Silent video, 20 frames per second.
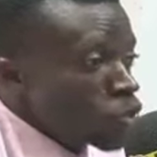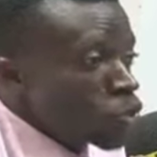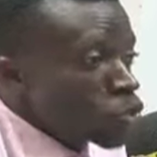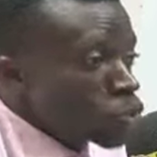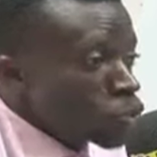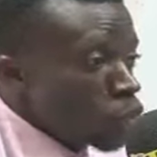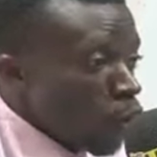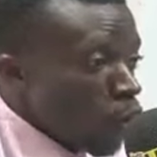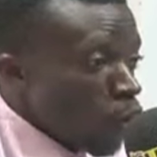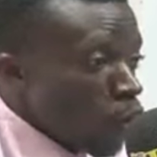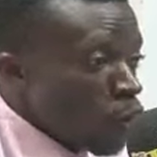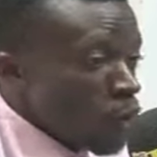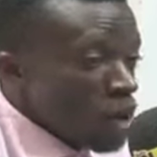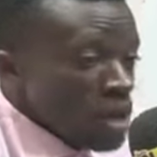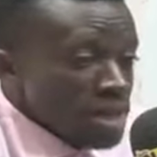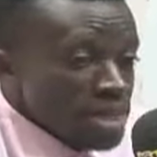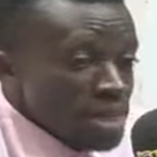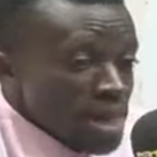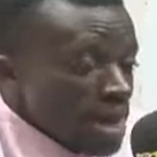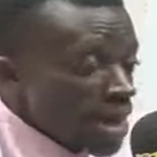So,
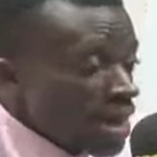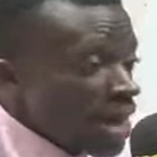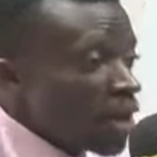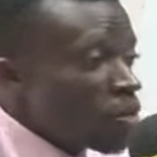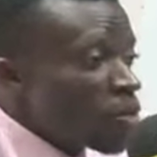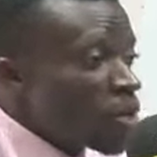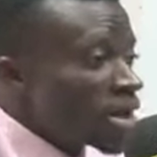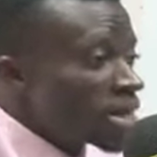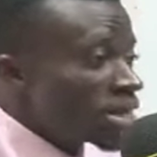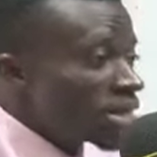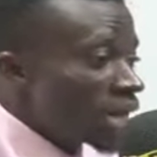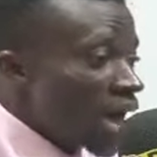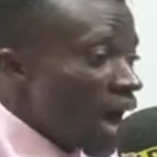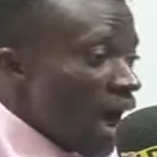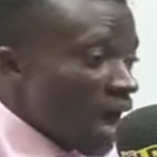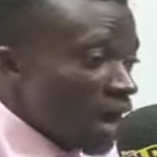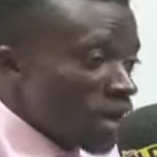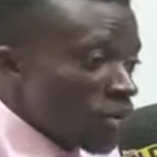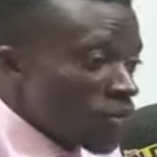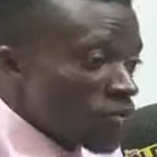yeah, can we, you
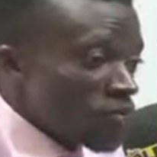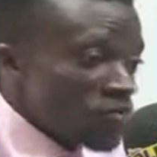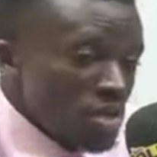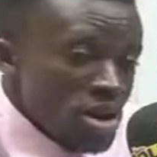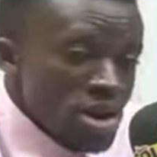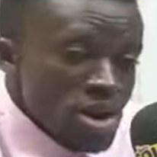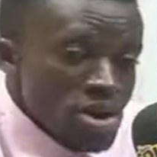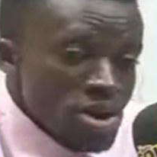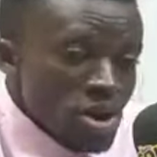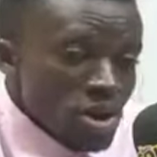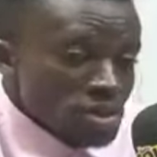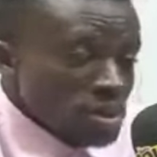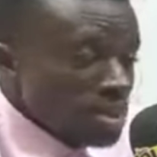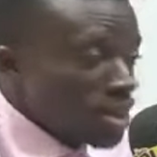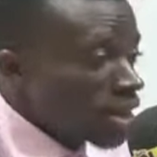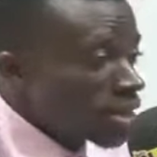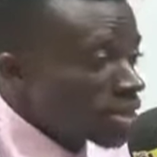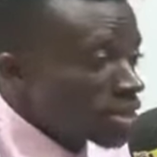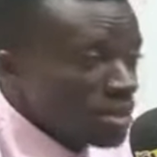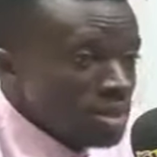know, various
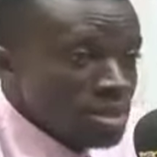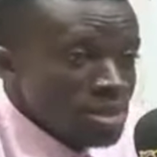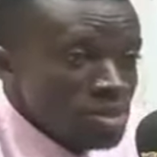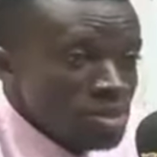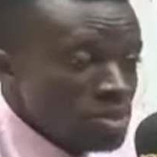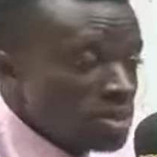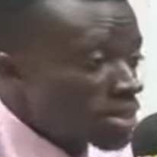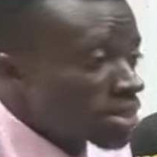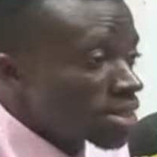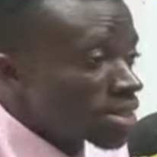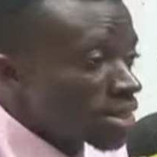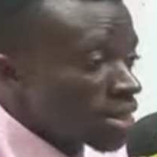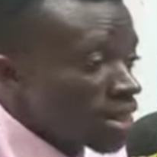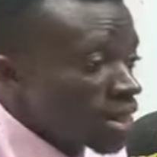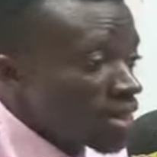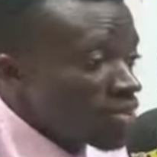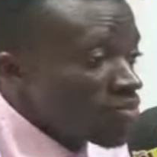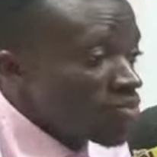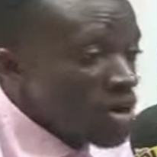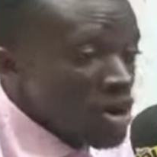institutions, and
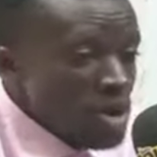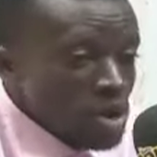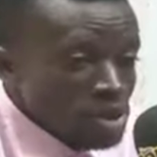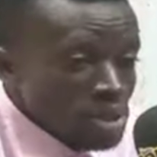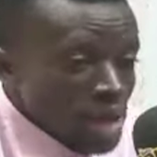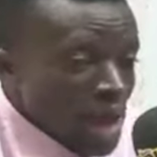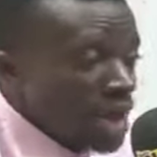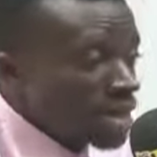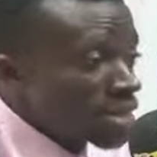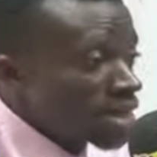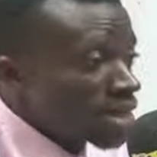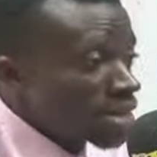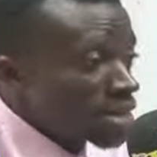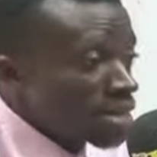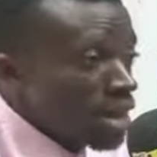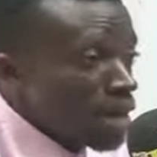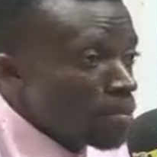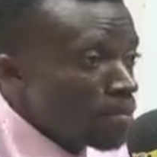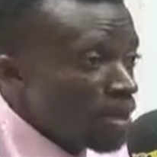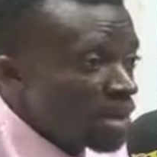you know, various actors,
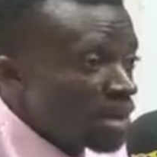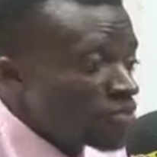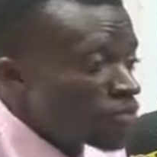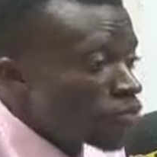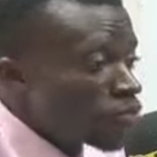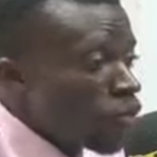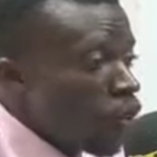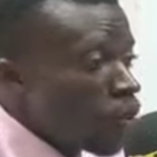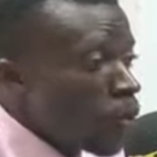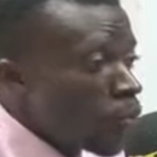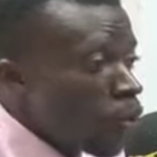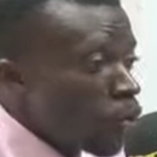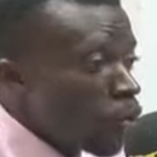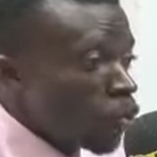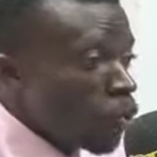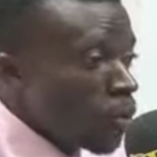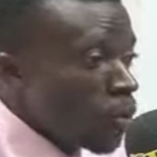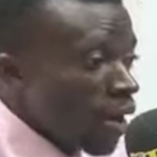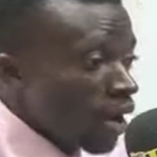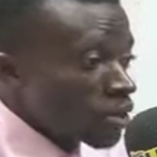and I'm planning for more
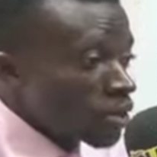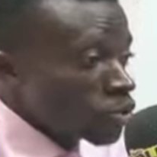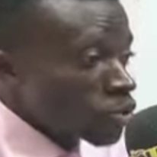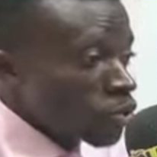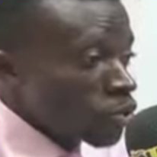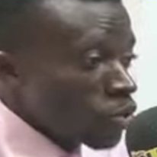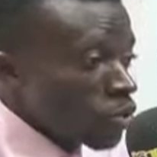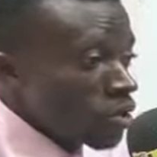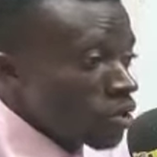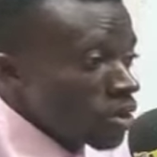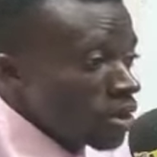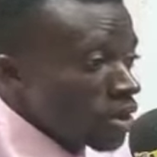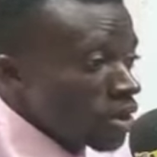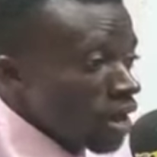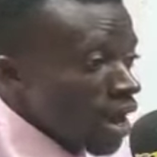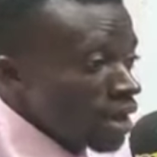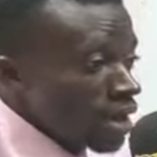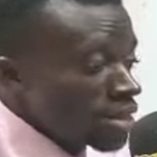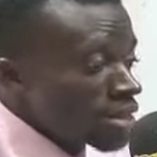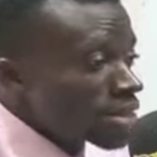chroma and so on.
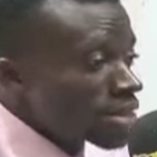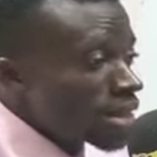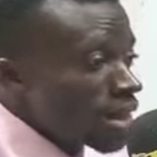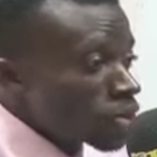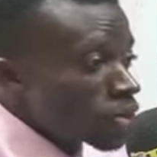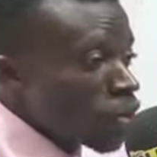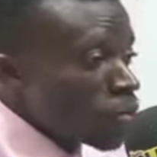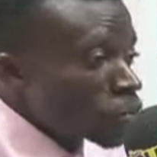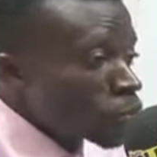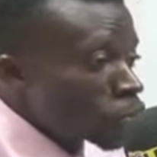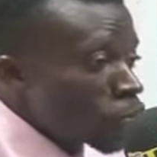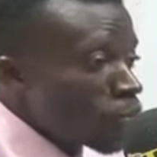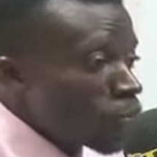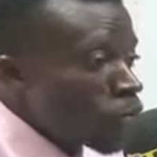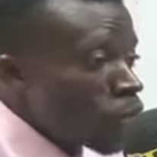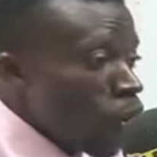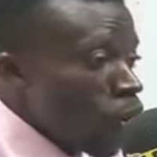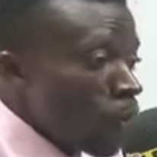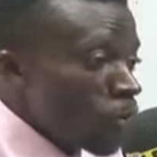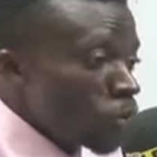I think there's almost
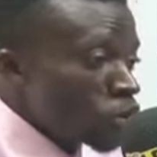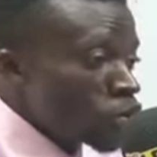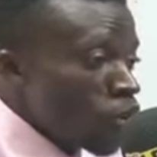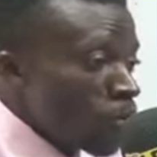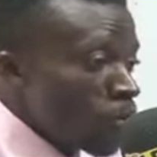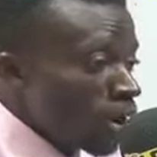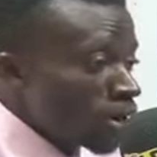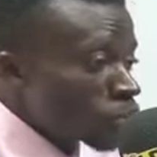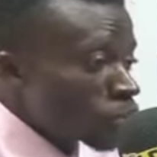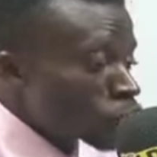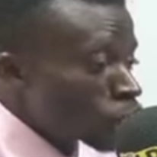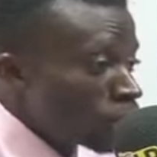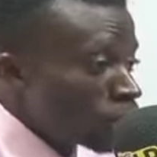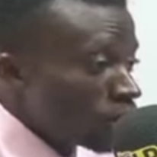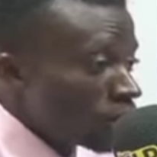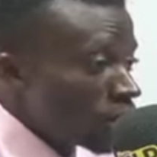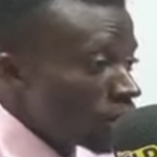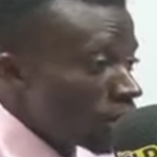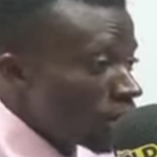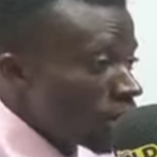all about the man of
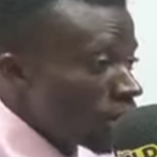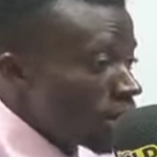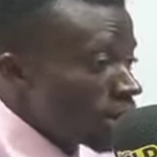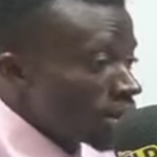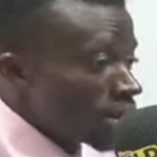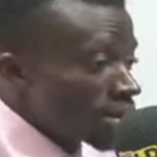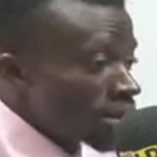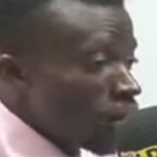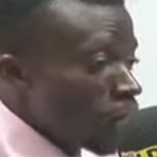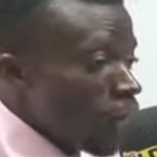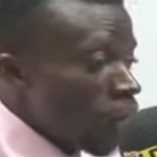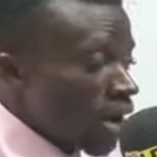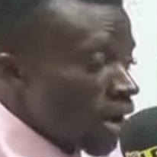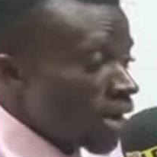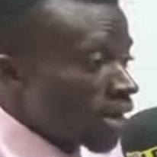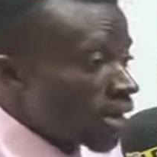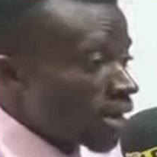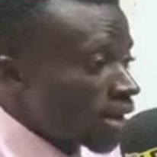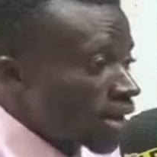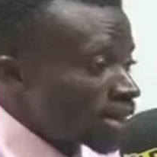Tom. And yes, I will
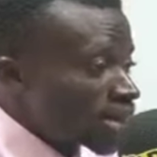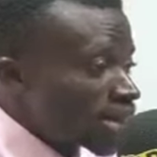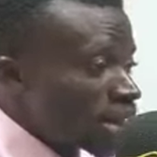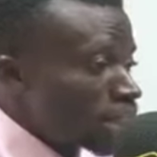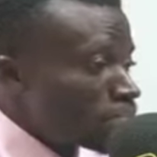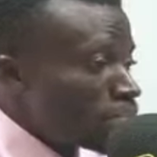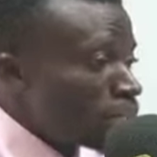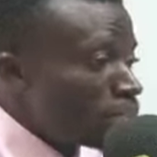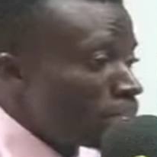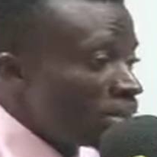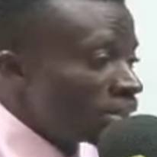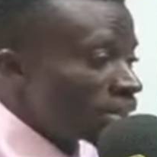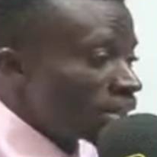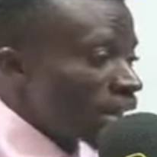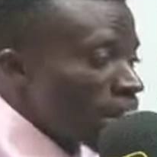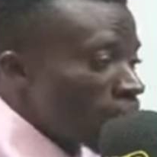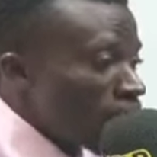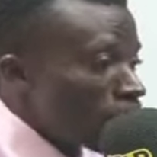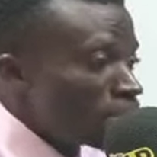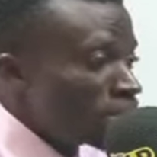can't say a peace
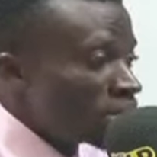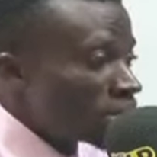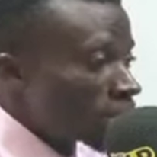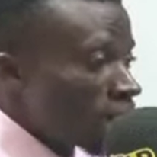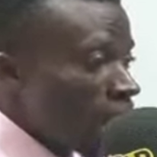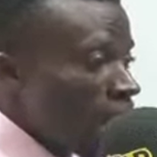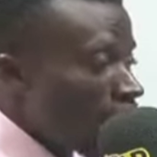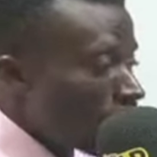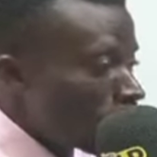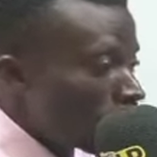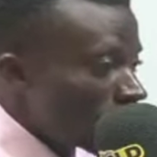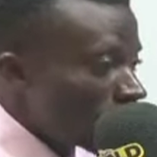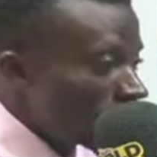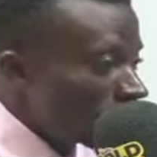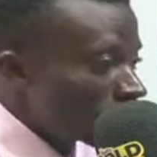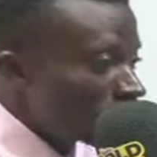and a peace not happen.